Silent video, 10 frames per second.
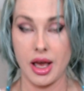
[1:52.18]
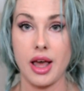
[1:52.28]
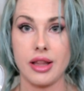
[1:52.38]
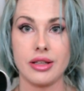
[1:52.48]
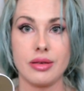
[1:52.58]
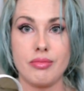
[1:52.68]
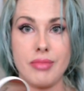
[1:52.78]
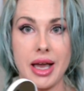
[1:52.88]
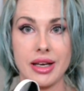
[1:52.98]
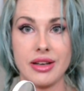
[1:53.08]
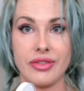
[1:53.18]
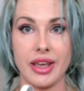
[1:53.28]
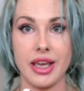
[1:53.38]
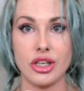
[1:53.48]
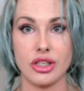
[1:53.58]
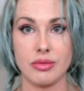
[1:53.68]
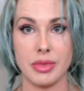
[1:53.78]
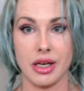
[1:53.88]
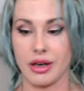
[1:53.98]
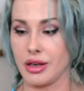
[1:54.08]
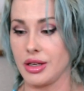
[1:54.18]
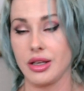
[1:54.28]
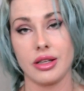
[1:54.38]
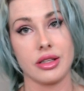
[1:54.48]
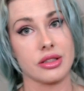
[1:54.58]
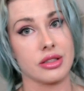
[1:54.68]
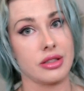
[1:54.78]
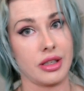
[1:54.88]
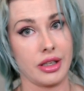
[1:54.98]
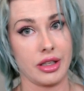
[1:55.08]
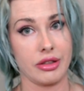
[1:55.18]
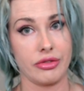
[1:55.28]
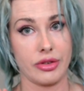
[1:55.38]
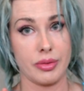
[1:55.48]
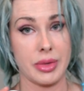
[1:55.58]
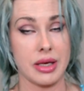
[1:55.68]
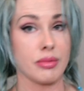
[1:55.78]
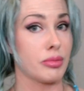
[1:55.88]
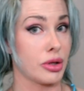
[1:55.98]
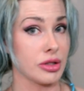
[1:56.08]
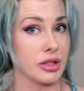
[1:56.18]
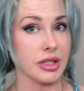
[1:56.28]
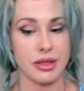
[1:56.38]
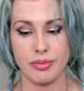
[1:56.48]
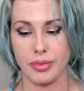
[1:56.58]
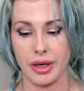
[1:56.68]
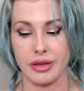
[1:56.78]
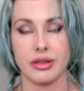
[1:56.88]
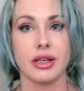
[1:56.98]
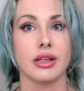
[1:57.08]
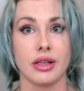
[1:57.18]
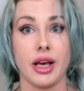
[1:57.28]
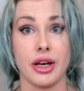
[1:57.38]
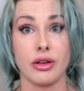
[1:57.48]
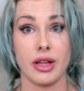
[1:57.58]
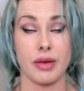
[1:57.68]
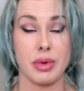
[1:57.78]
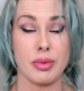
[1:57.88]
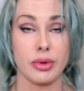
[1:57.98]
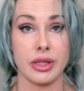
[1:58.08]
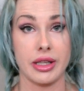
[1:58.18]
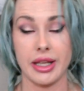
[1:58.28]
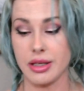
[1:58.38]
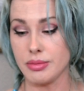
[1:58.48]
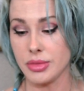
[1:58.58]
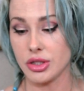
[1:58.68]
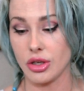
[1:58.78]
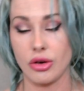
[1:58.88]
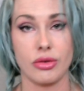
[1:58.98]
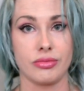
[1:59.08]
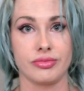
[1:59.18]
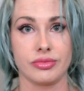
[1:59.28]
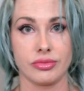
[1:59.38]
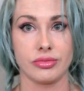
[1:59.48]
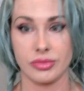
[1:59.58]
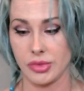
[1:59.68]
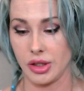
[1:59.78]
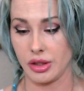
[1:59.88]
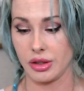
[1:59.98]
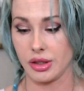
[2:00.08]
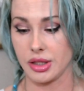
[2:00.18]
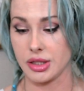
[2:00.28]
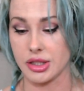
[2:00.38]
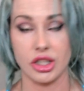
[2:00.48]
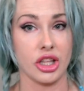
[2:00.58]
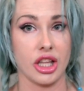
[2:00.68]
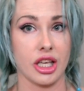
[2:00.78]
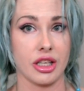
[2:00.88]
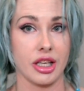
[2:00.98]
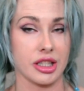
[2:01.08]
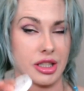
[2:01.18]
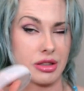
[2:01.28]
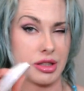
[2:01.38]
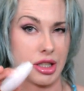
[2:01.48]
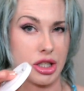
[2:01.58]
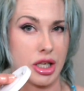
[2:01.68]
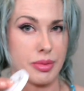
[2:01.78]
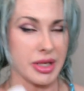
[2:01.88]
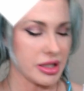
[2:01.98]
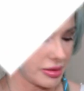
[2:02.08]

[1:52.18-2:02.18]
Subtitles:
A little magnification mirror. These are not good for me personally, but I know a lot of people really like them, so it's a good thing. It's got little suction cuppies.